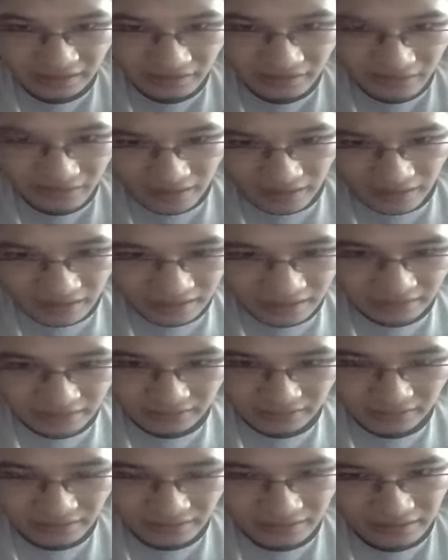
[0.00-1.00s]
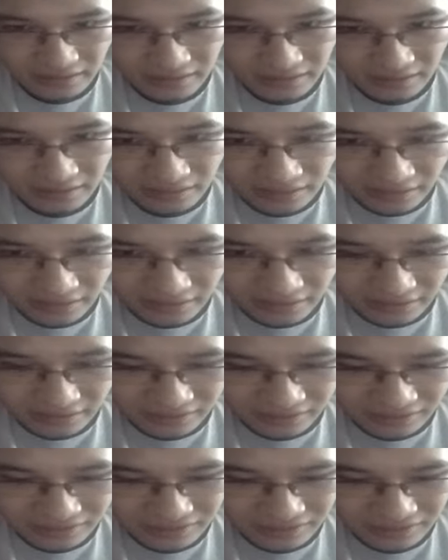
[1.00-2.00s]
And I think it kind of
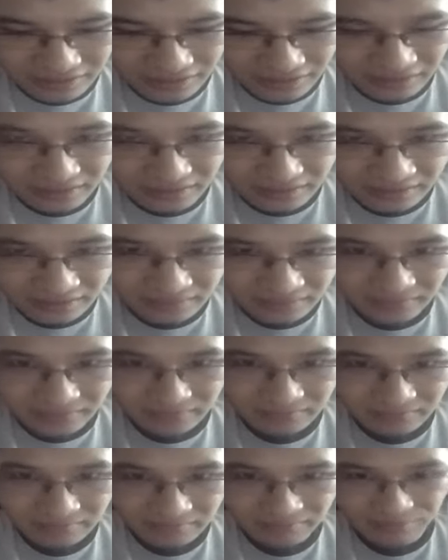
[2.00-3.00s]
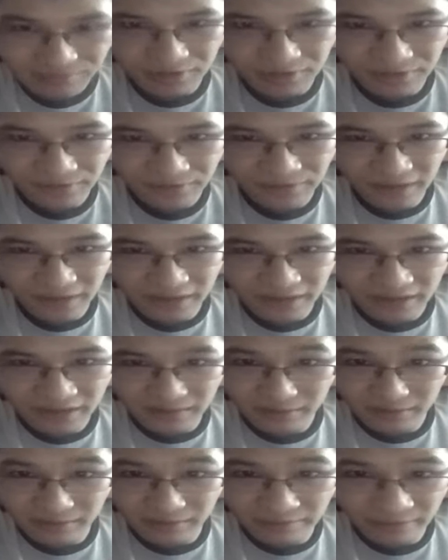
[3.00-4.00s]
just like
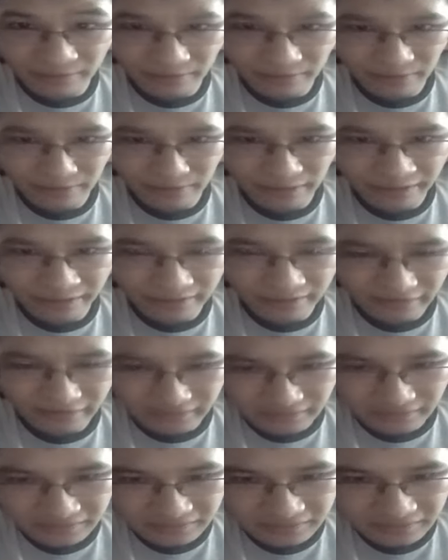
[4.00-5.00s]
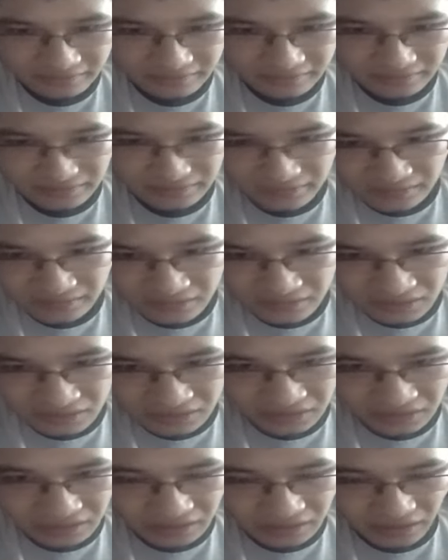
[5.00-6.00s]
affected me very badly.
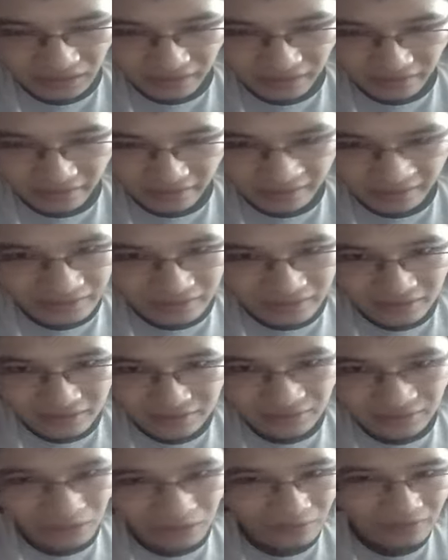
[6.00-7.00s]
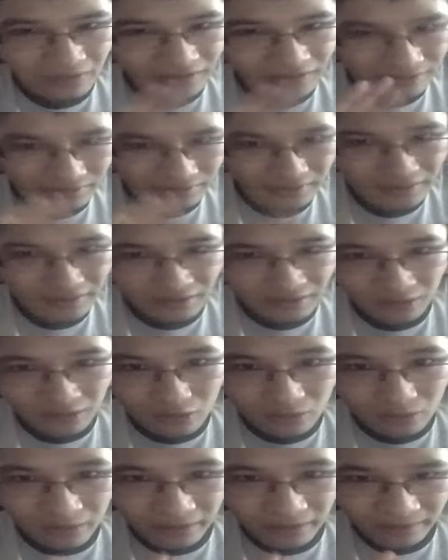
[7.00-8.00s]
And again, this is
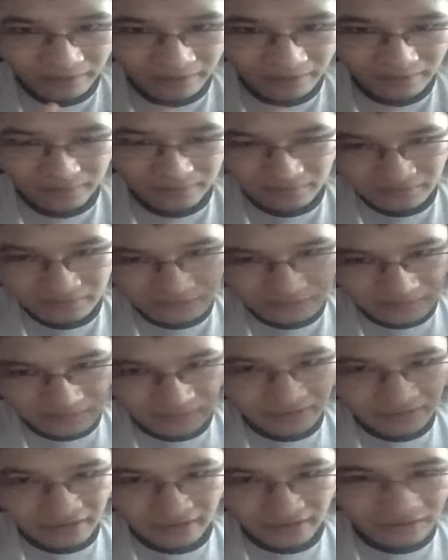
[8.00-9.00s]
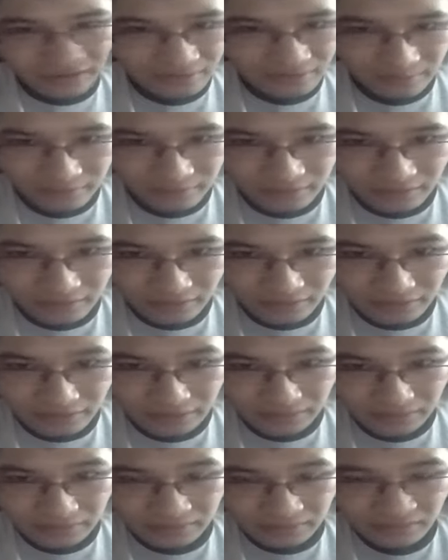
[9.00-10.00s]
all my fault. I completely
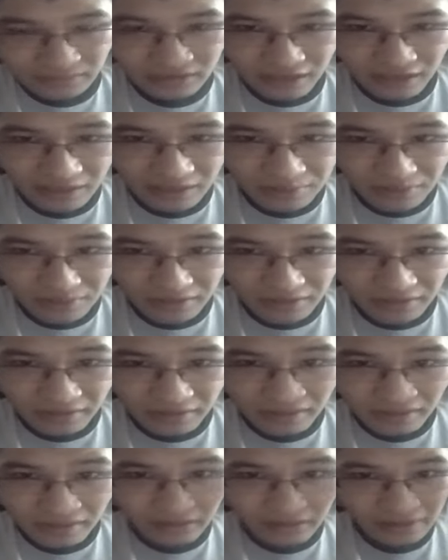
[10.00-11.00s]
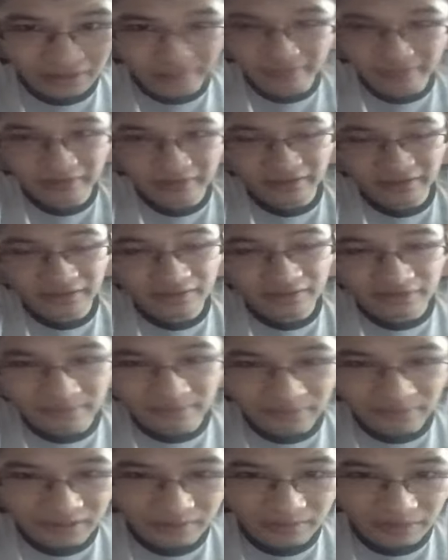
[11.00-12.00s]
stand by it. Yeah, if I did
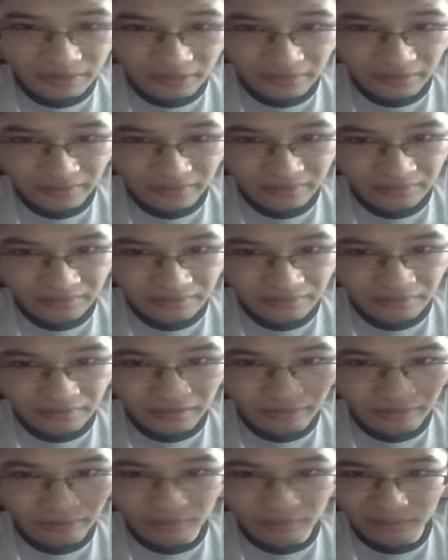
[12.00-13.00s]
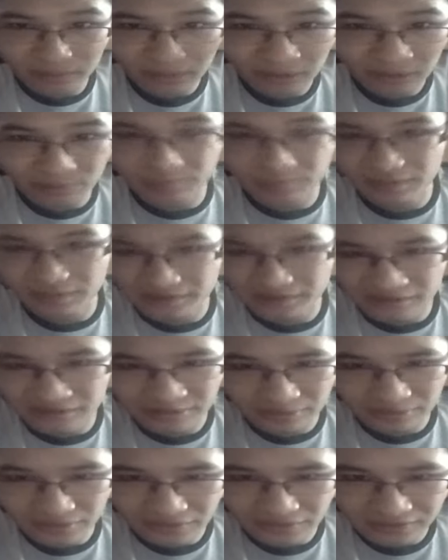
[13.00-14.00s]
something about it, I wouldn't probably be in this
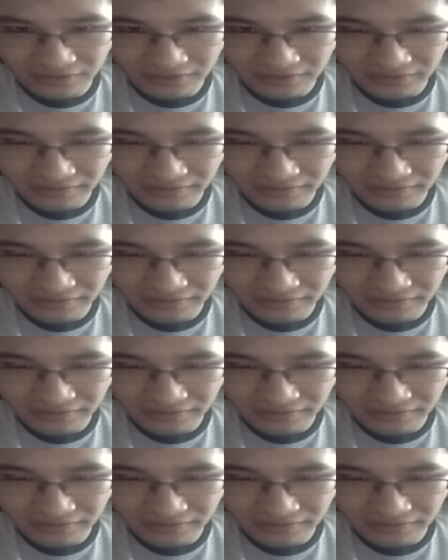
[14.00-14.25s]
position.